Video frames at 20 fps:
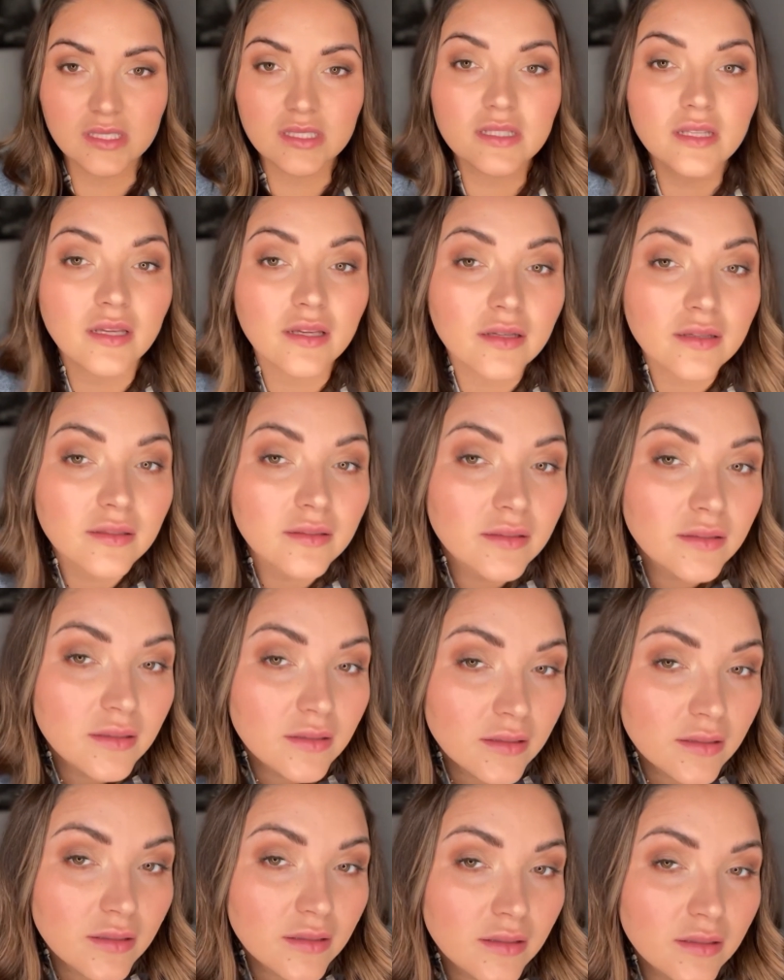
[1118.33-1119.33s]
see,
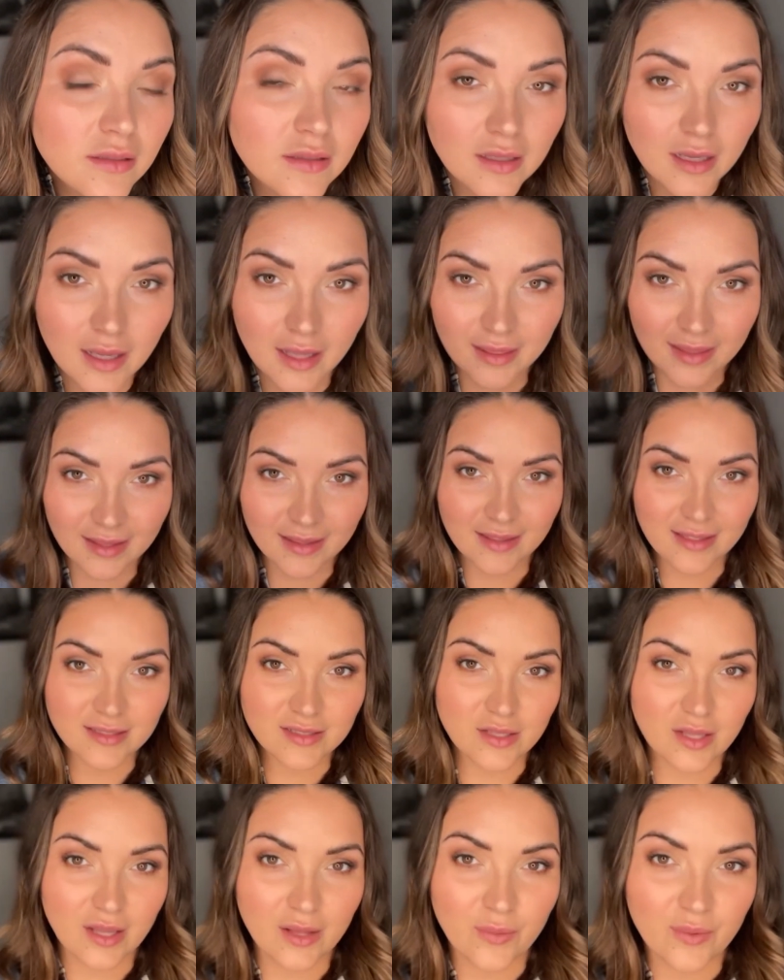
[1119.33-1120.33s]
I think that's
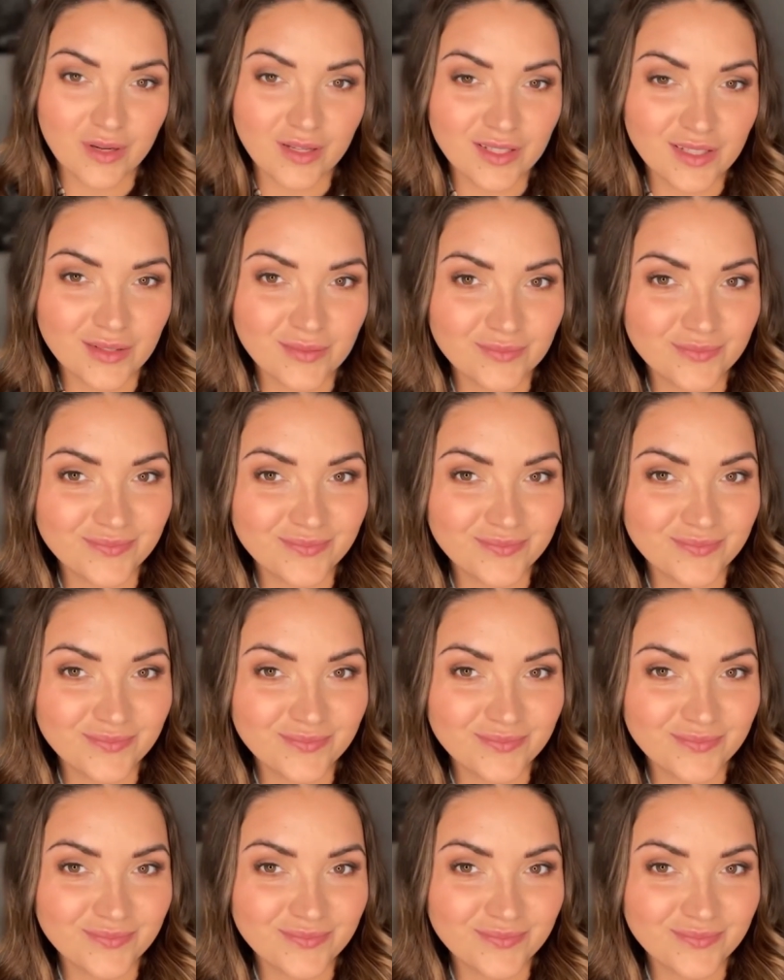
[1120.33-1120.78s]
all I want to do.